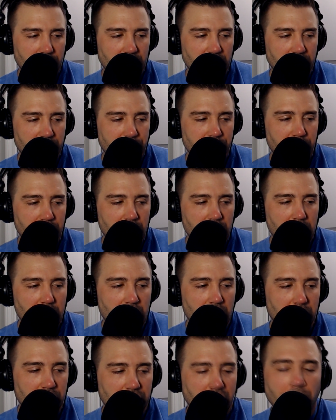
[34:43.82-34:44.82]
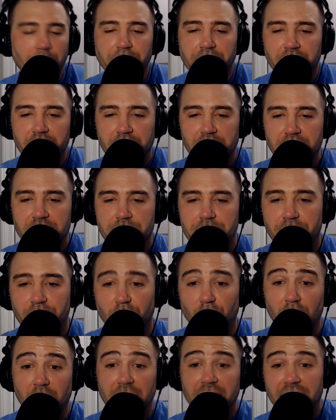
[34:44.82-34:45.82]
But a couple things
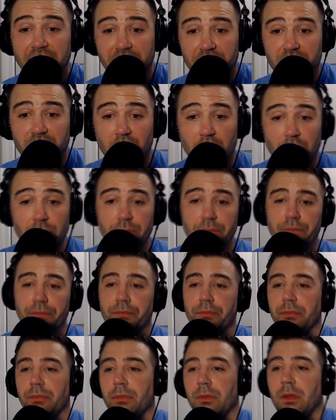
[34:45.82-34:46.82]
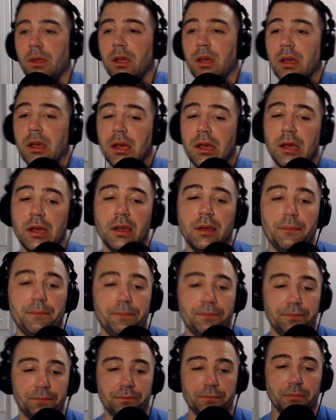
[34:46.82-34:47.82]
before I leave, though.
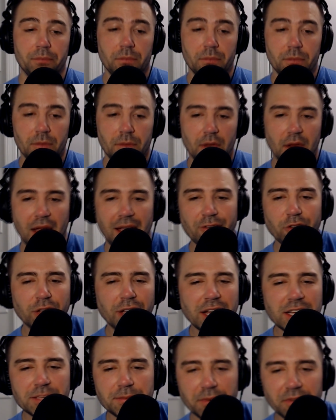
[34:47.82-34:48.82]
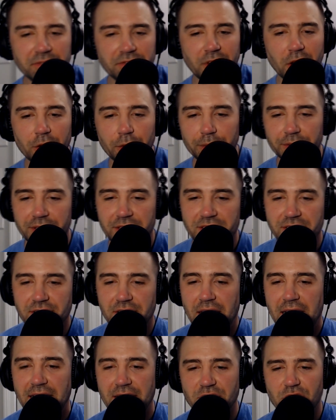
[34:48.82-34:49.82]
Have you guys been following
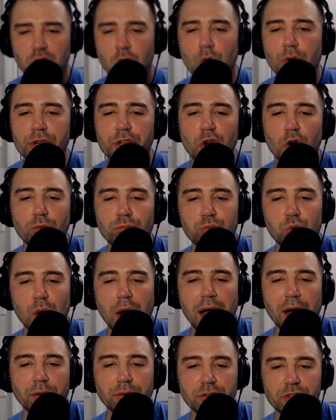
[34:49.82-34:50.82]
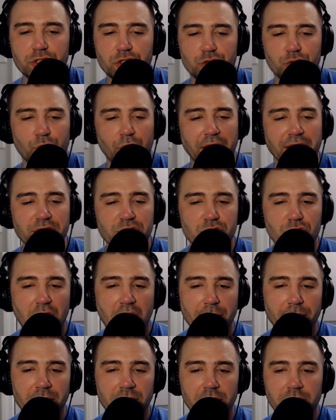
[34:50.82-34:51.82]
this Antonio Brown trade
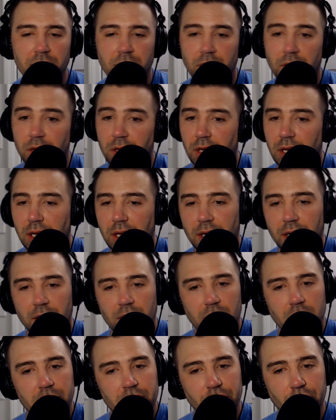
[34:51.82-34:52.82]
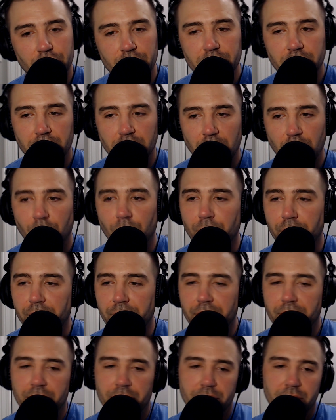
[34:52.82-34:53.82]
drama? Good
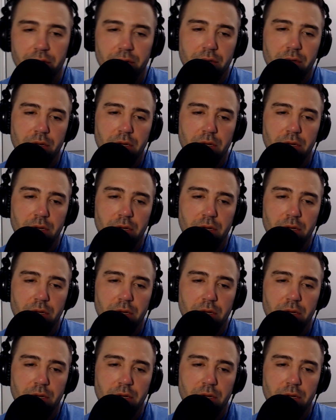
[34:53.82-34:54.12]
Lord.